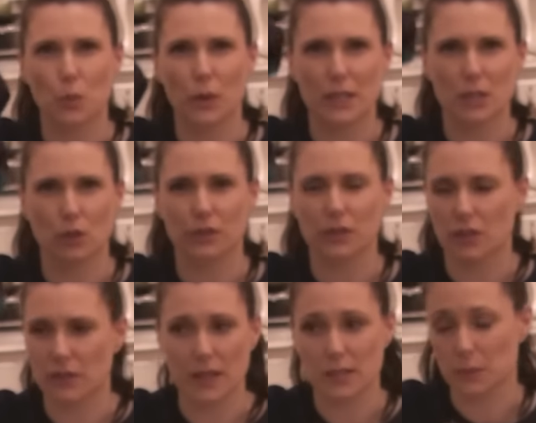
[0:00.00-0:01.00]
way softer
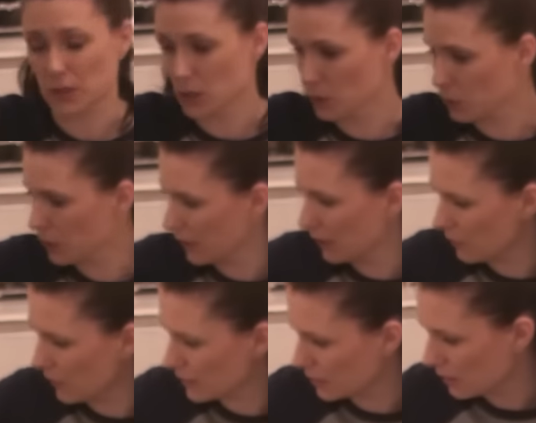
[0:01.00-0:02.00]
than this one so I'm going to get
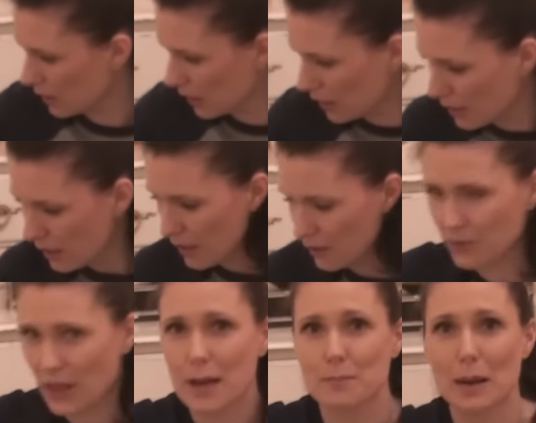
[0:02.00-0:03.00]
rid of
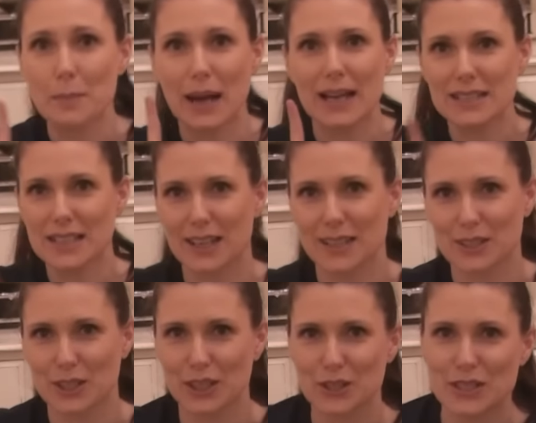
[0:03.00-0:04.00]
that. My basket,
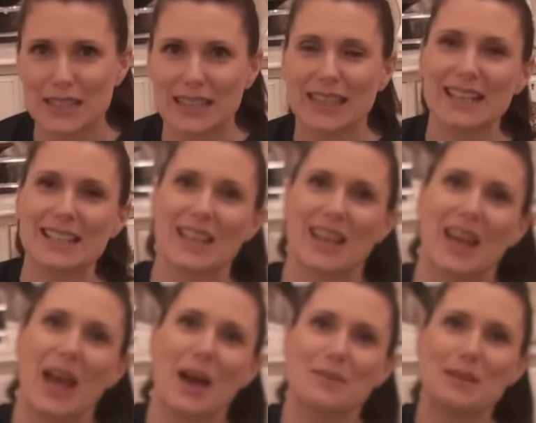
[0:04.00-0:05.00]
can you see this?
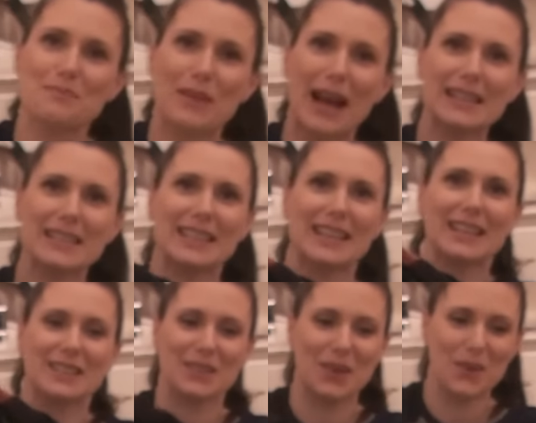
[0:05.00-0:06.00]
My basket
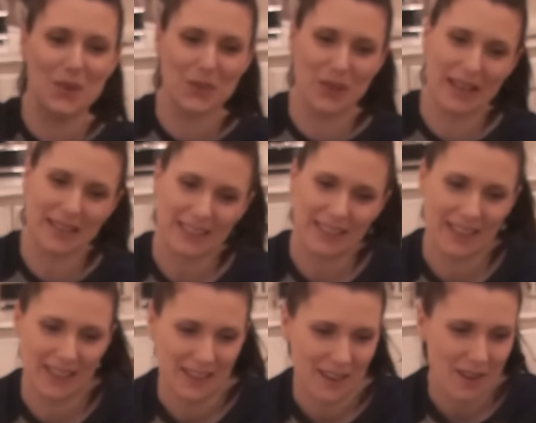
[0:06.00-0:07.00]
is already
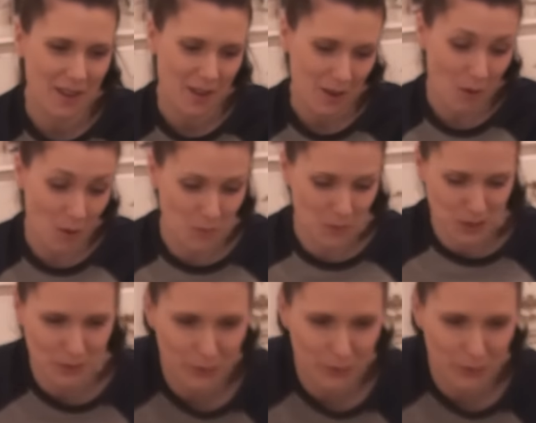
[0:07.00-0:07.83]
almost